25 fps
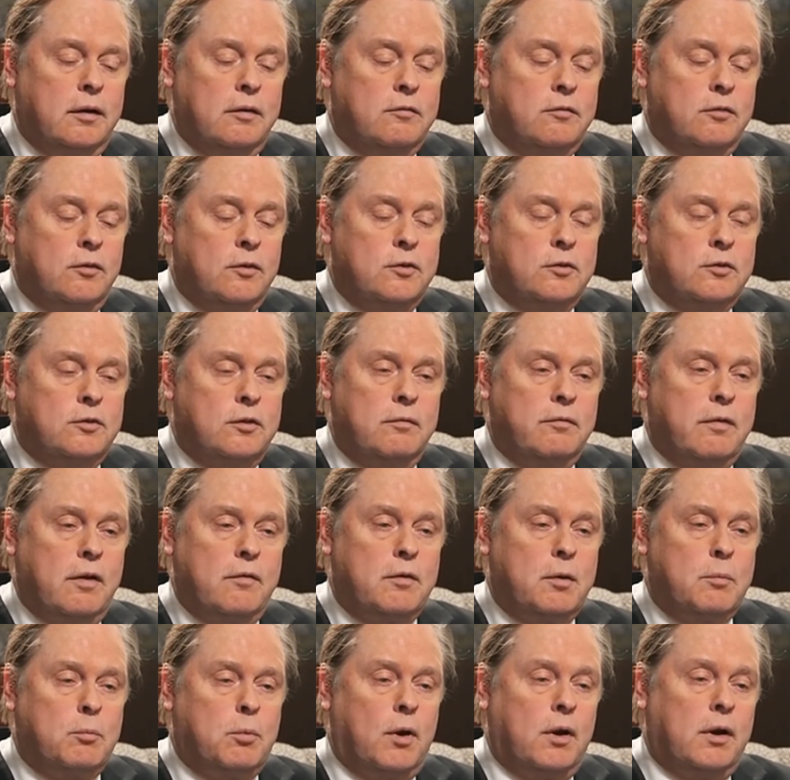version of
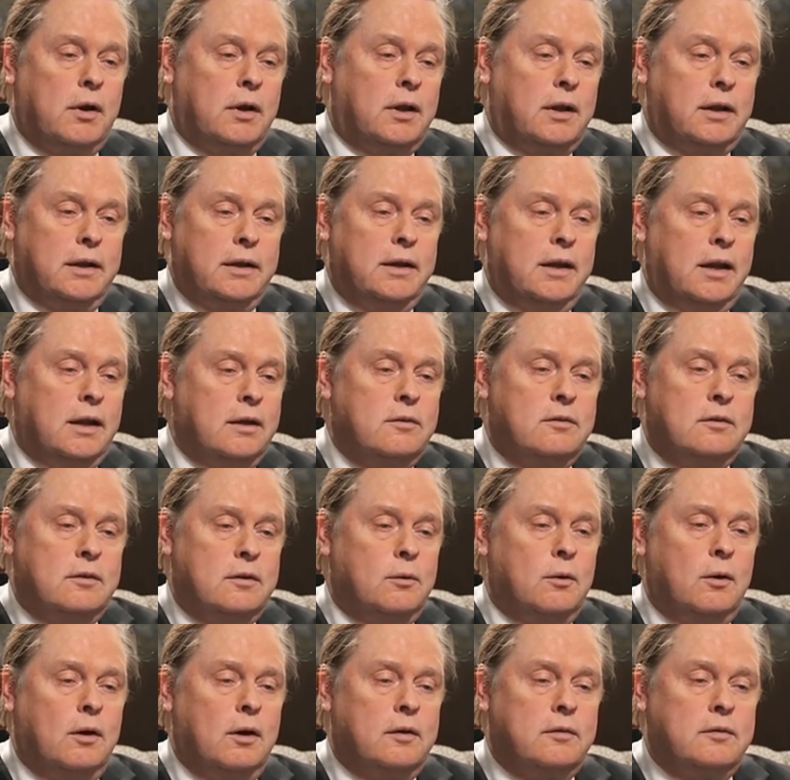every product, Kleenex,
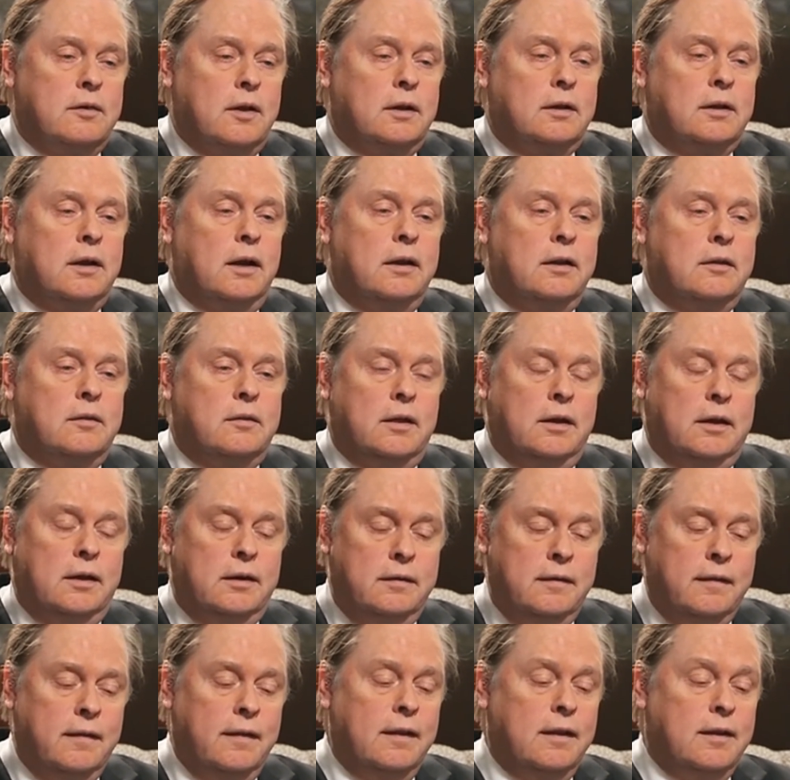Xerox, that kind of
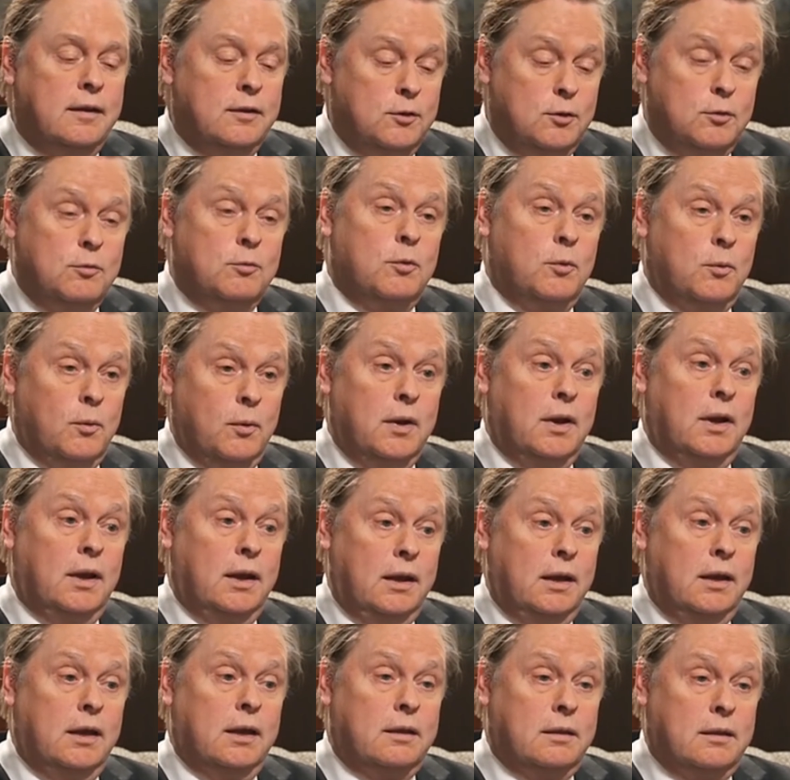thing, you've
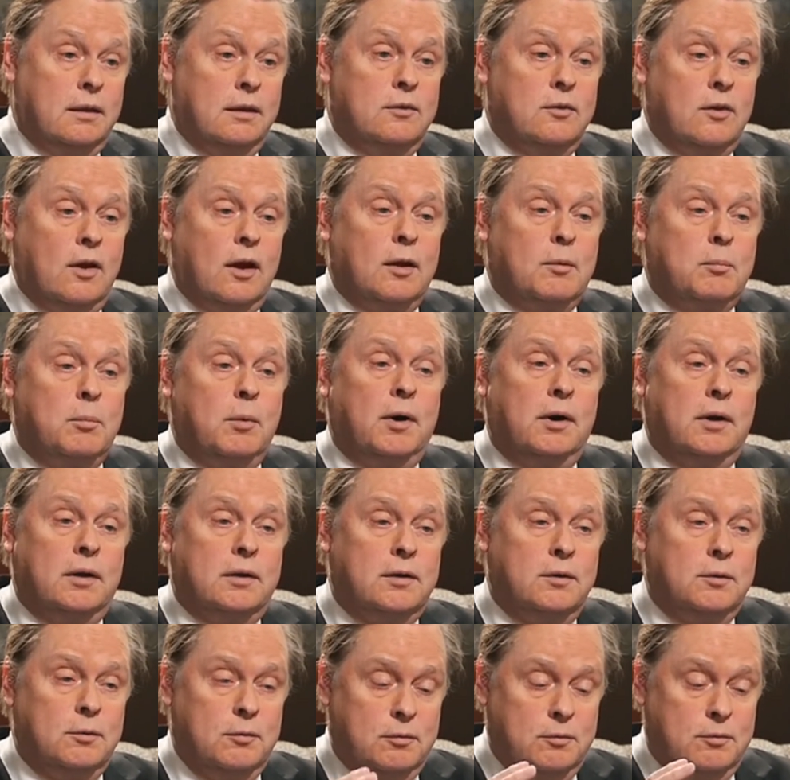really hit the jackpot.
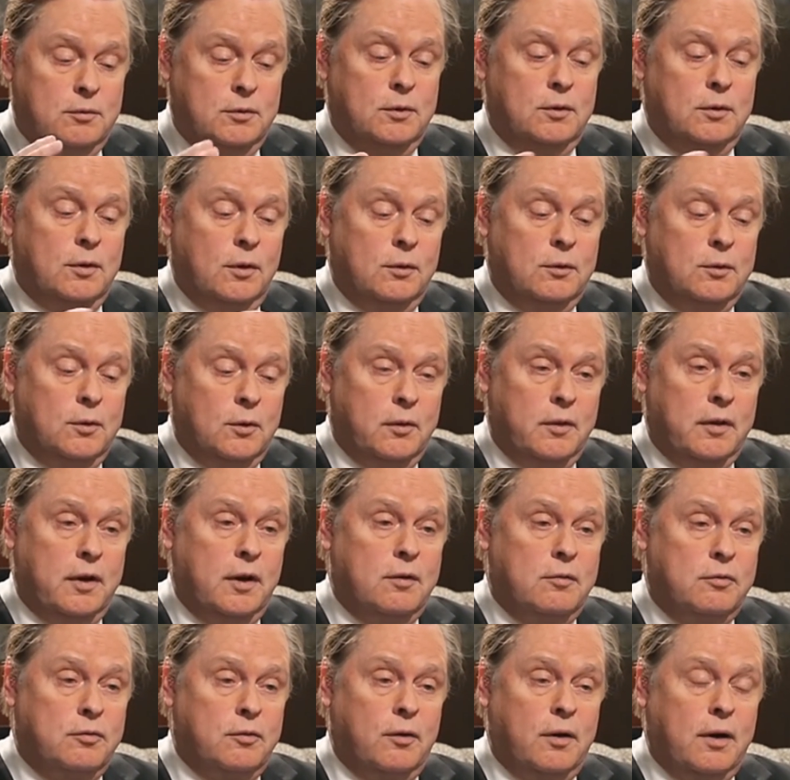You know, you're
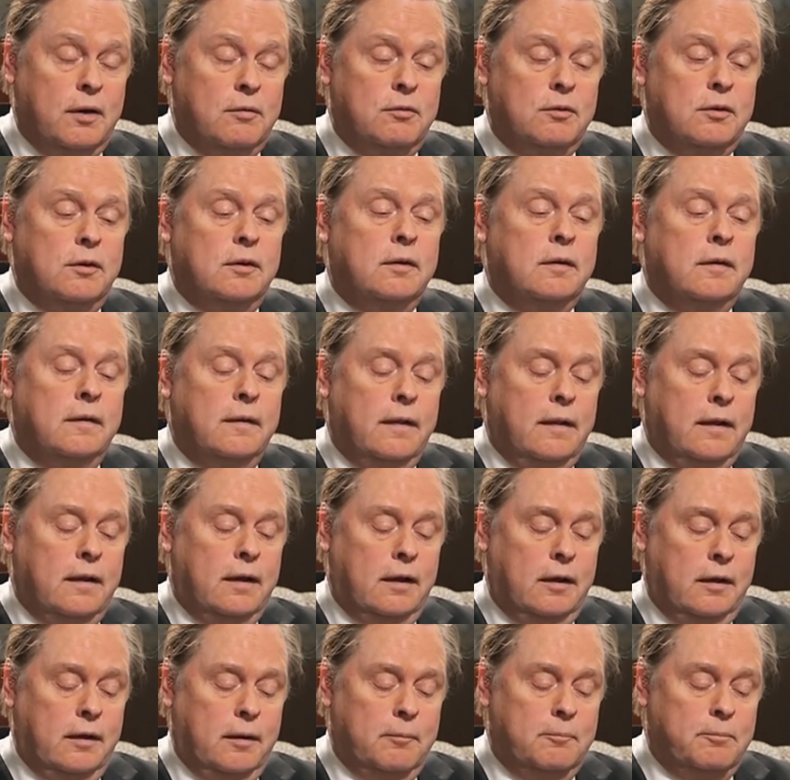there forever.
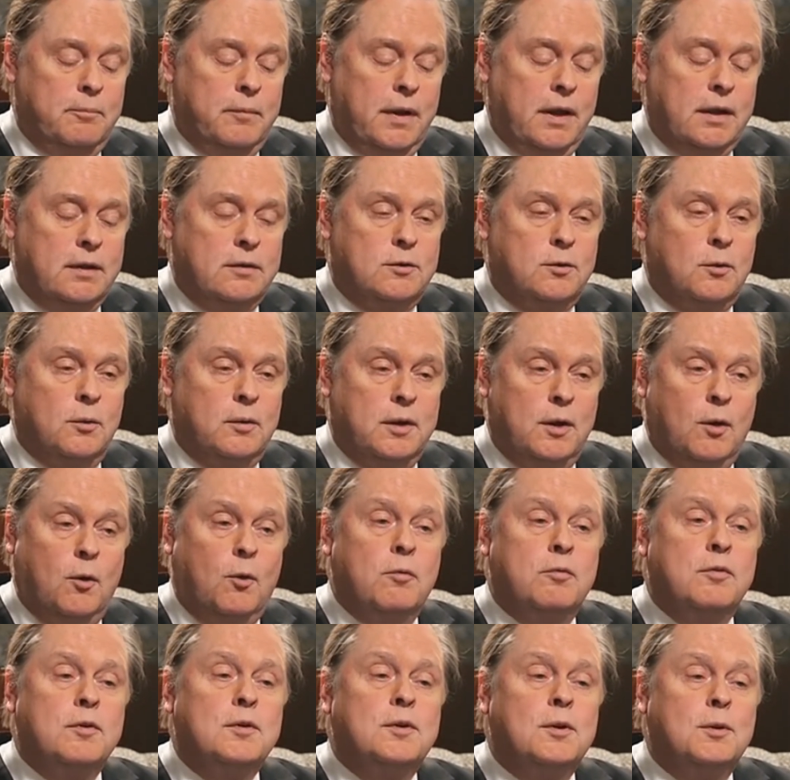And so the
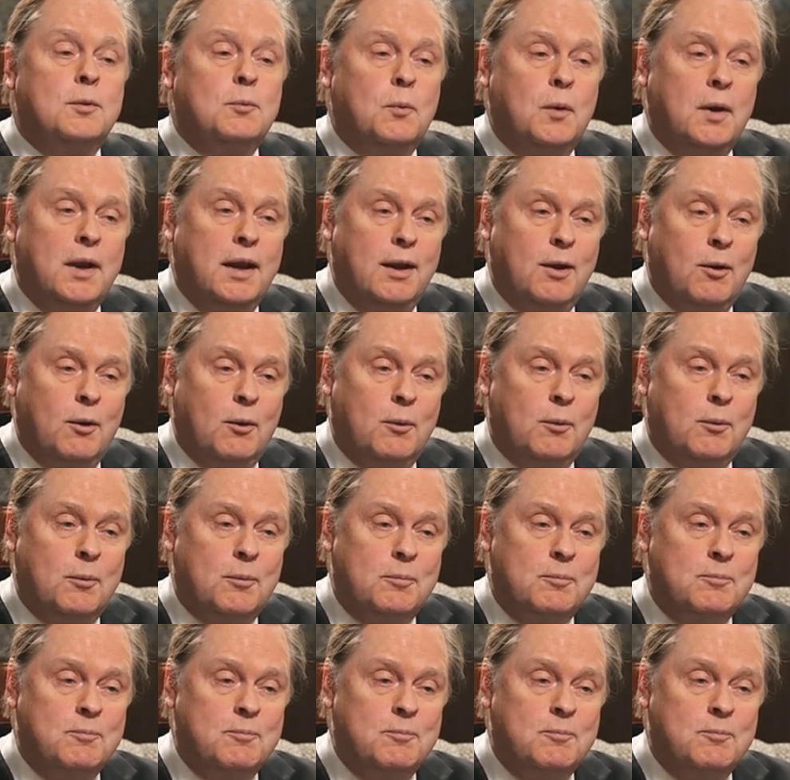Overton window,